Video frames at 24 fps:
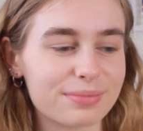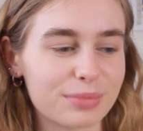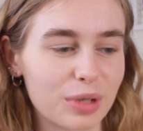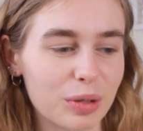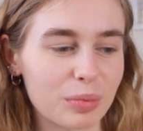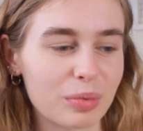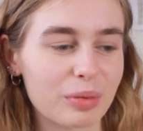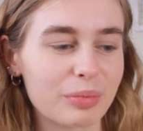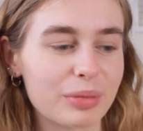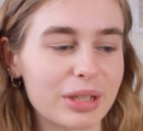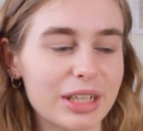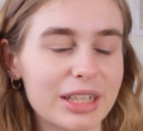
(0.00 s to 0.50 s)

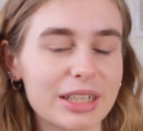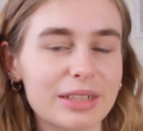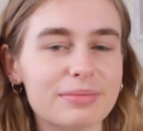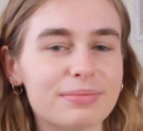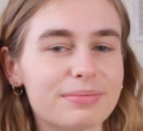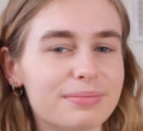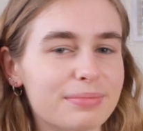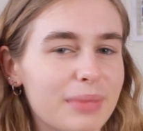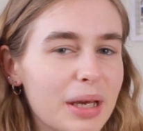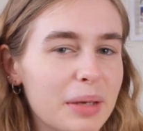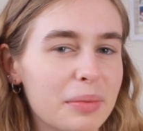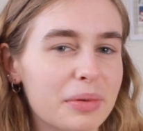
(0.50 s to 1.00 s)
Probably,
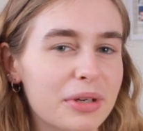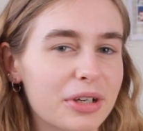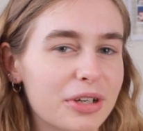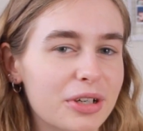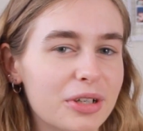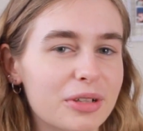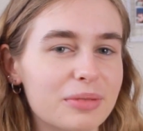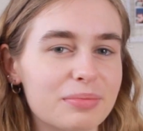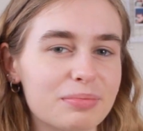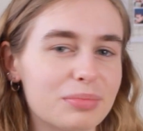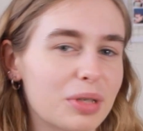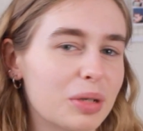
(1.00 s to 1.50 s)
maybe
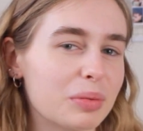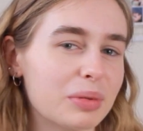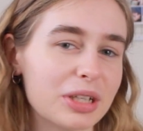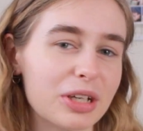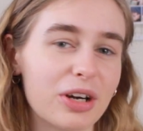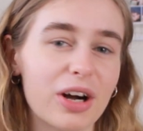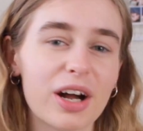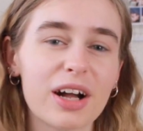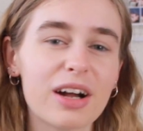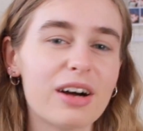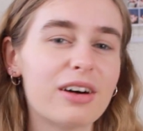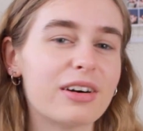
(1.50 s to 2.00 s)
not, probably
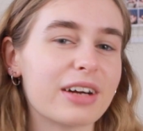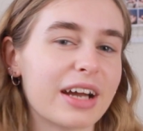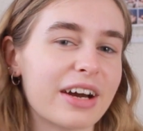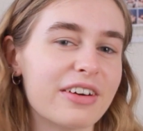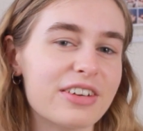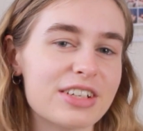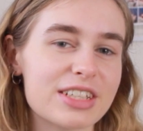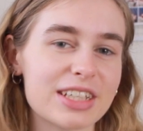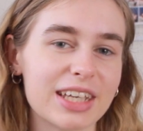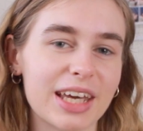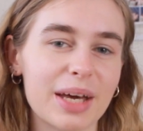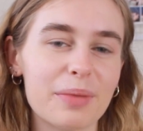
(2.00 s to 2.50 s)
not, I can't
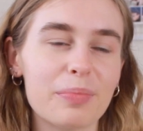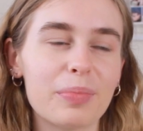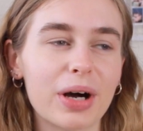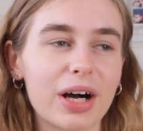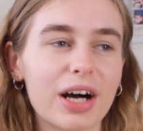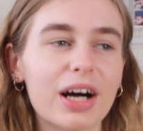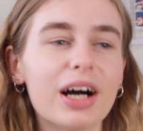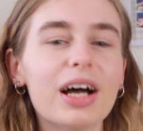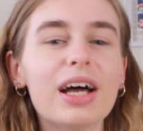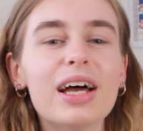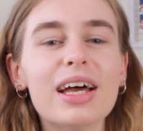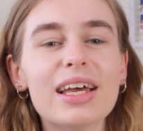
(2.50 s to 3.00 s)
guarantee it,
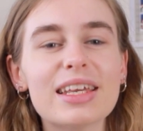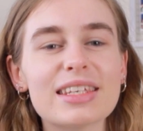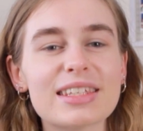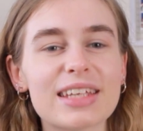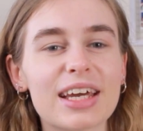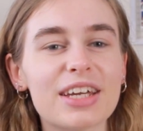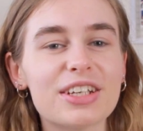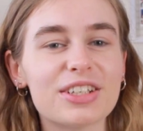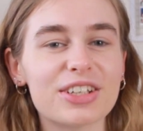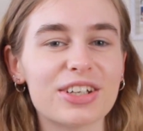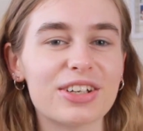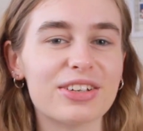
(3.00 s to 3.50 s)
but
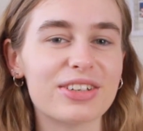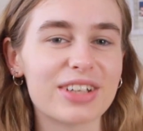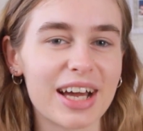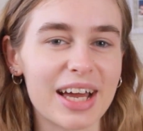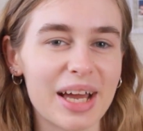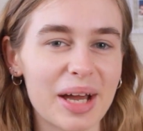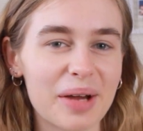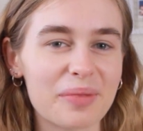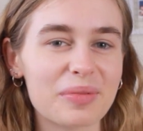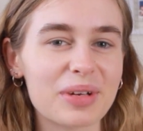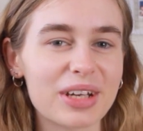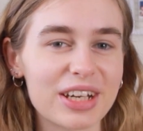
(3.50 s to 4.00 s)
stay tuned,
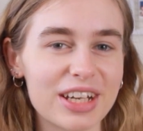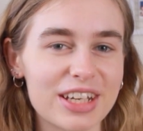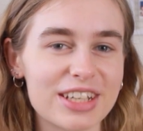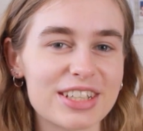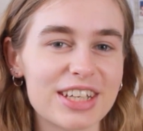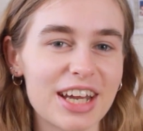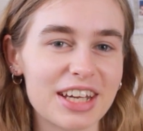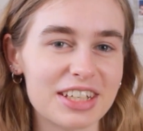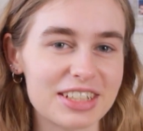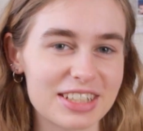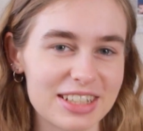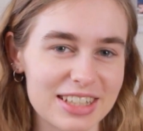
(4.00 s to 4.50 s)
I am going to
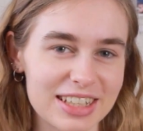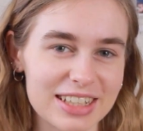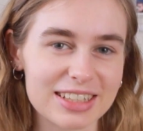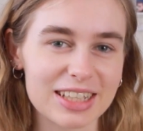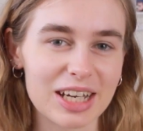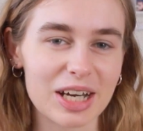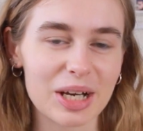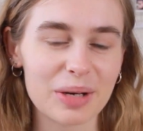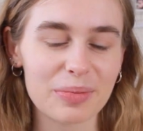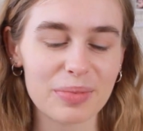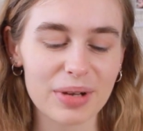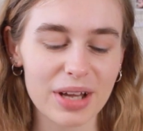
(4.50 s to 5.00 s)
change things
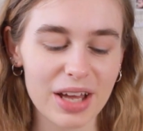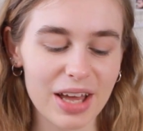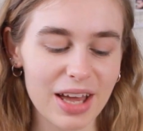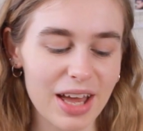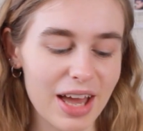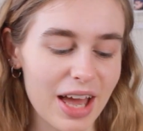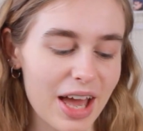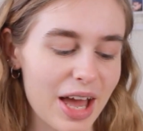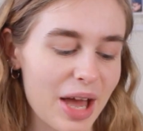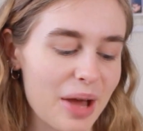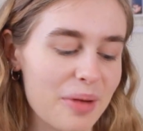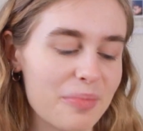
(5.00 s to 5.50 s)
up.
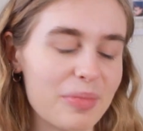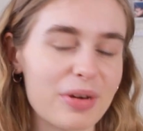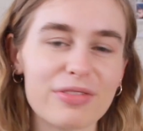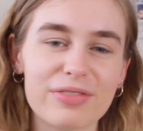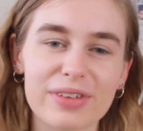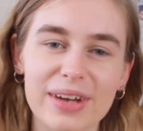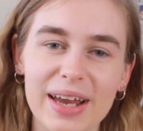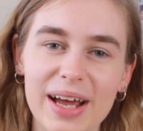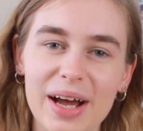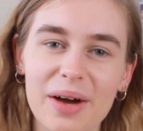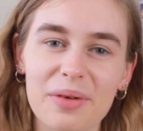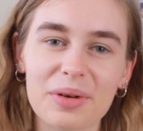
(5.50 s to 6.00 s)
But
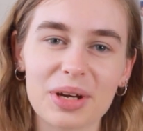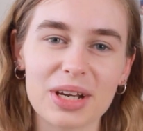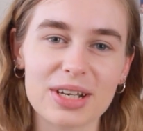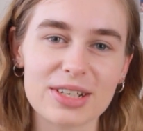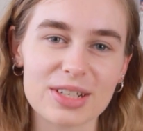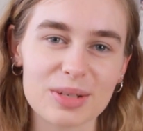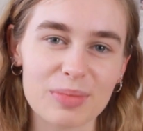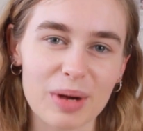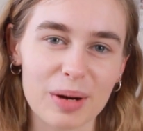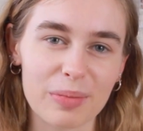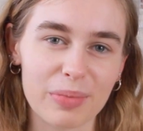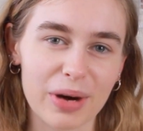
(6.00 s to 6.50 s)
for now I'm going
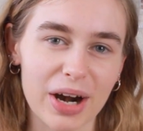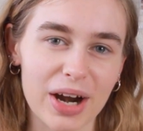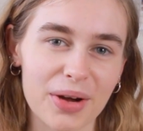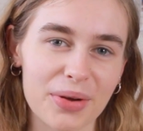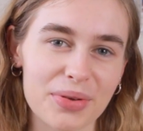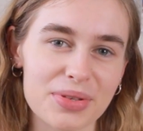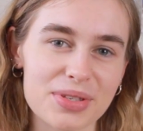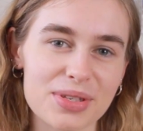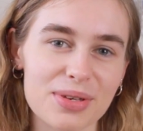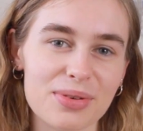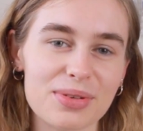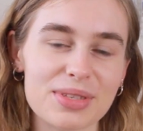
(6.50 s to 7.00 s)
to do my
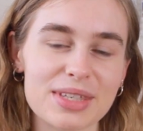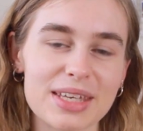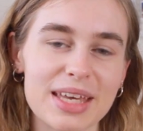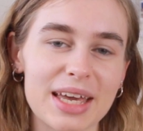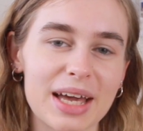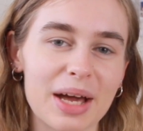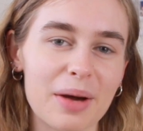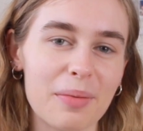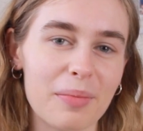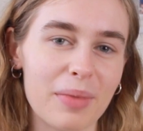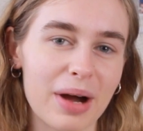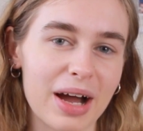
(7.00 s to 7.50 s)
brows
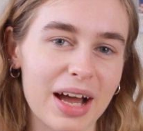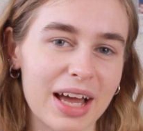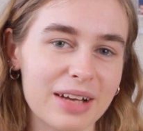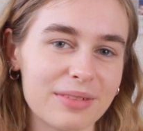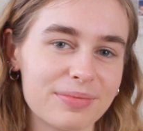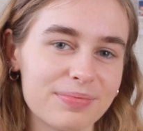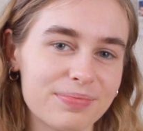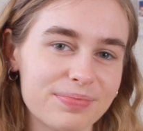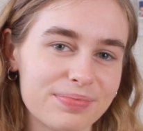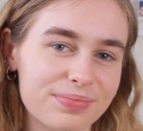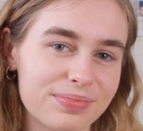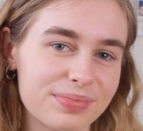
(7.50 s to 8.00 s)
using my
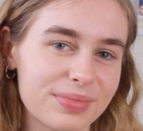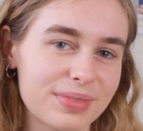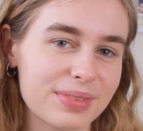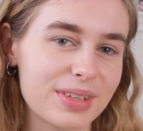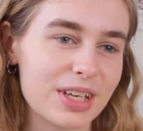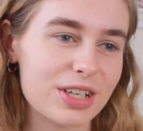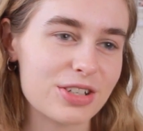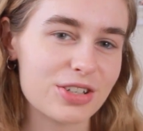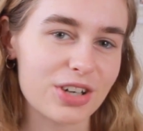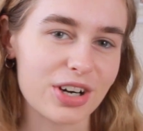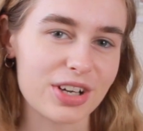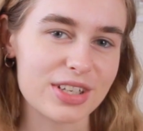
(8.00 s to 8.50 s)

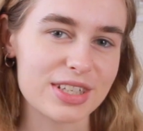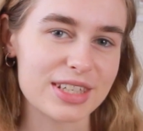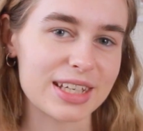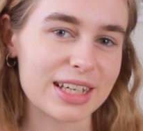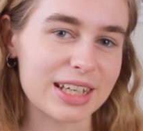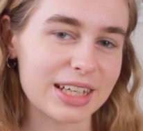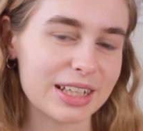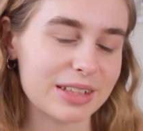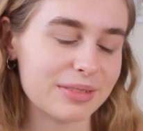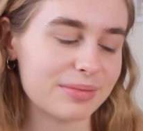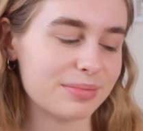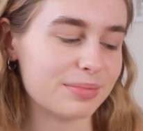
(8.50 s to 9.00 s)

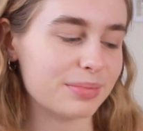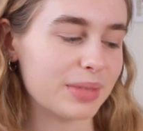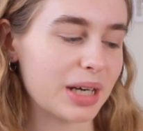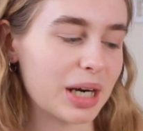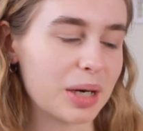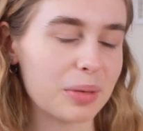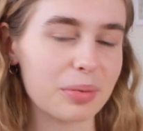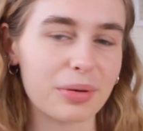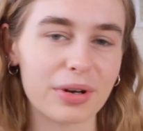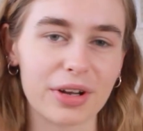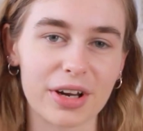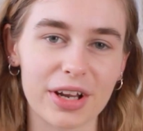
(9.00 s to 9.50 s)
trusty
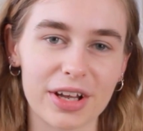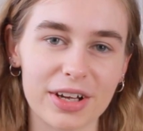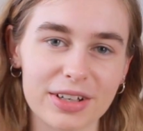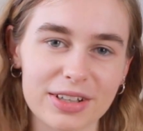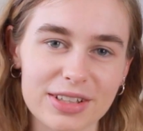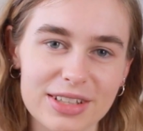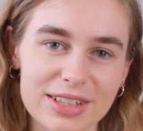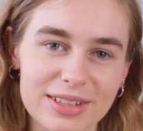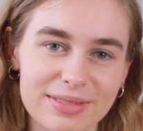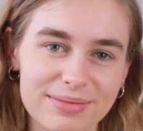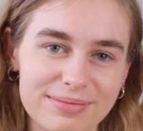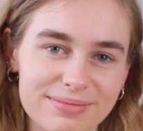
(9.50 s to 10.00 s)
brow
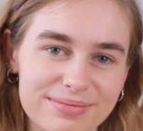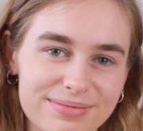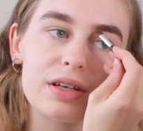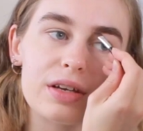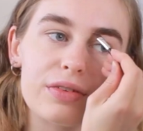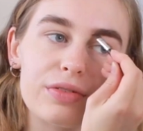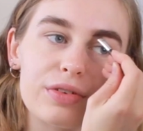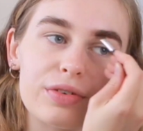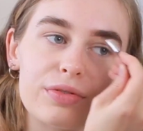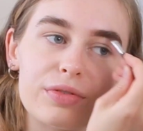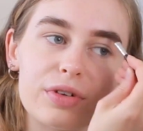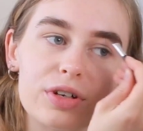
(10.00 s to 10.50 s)
product.
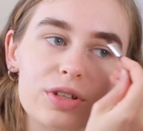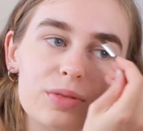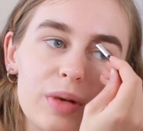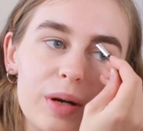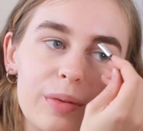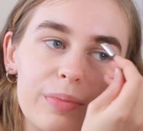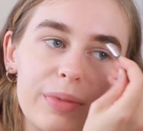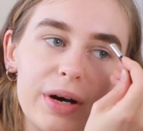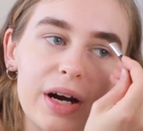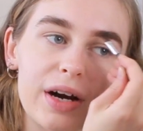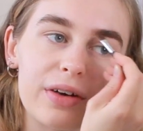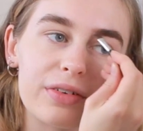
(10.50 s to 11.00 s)
If you've watched
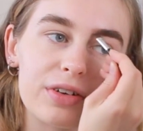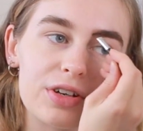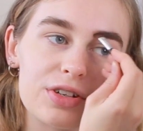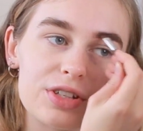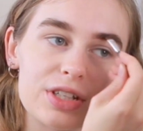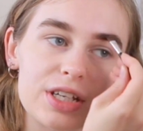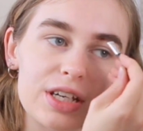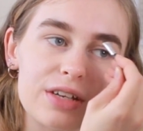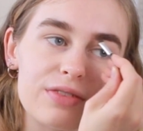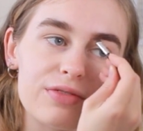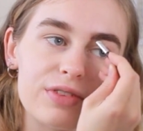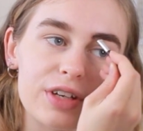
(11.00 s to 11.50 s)
my brow
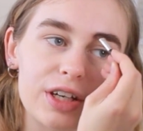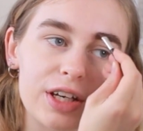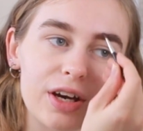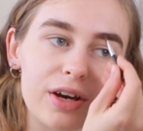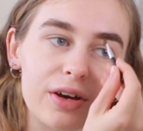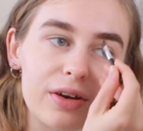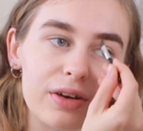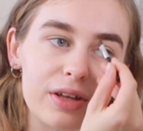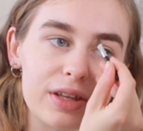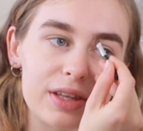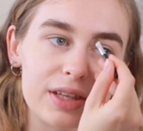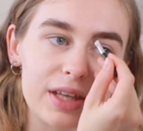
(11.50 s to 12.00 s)
routine
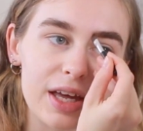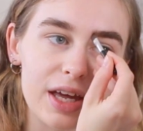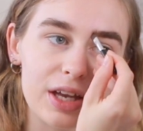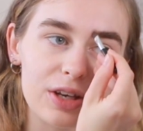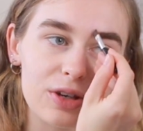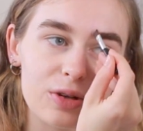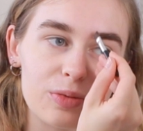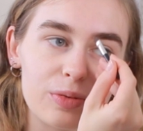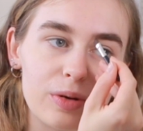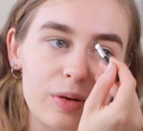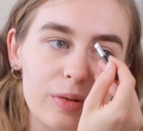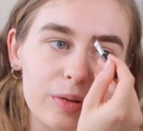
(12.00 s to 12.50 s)
video,
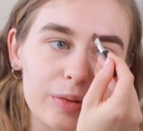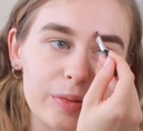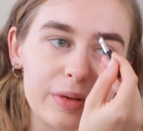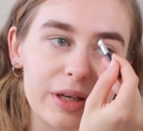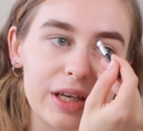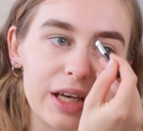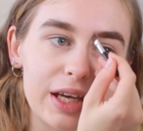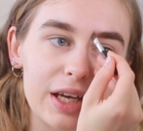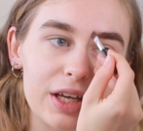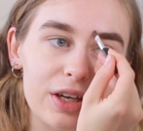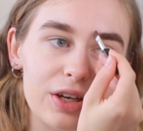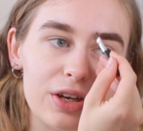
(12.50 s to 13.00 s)
then you'll
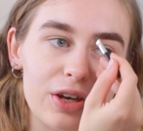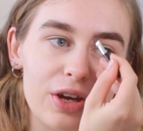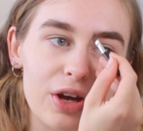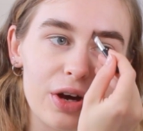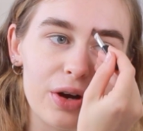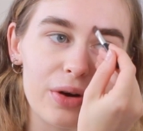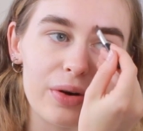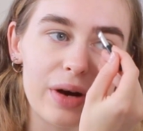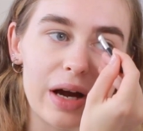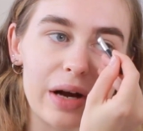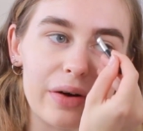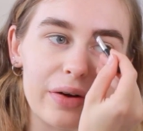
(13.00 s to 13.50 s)
probably
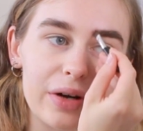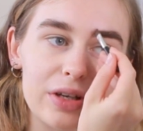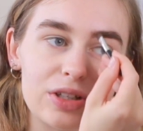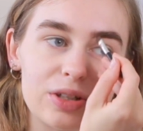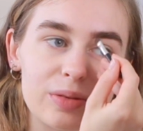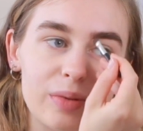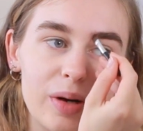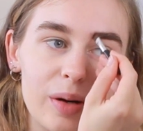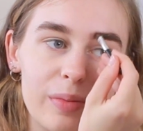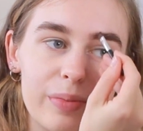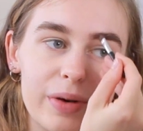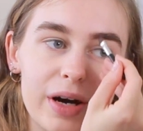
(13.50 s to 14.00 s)
know how I
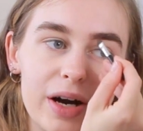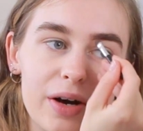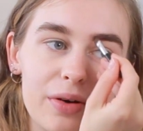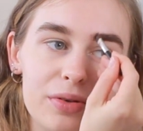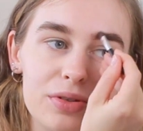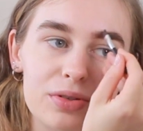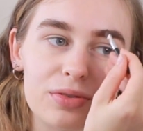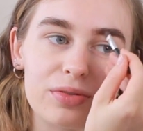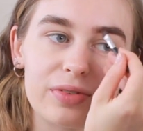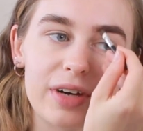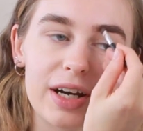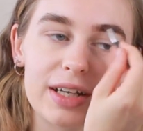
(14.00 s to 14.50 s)
do my
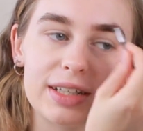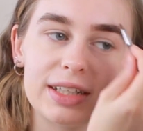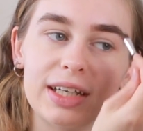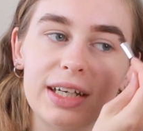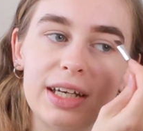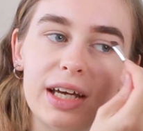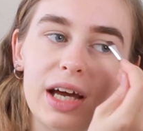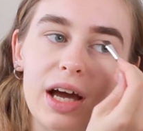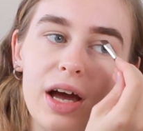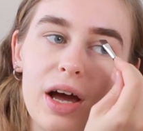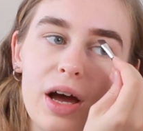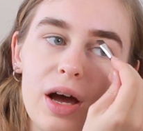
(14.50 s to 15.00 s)
brows
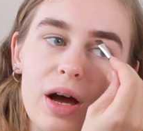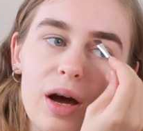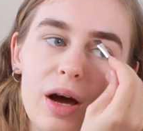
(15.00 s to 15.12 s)
already,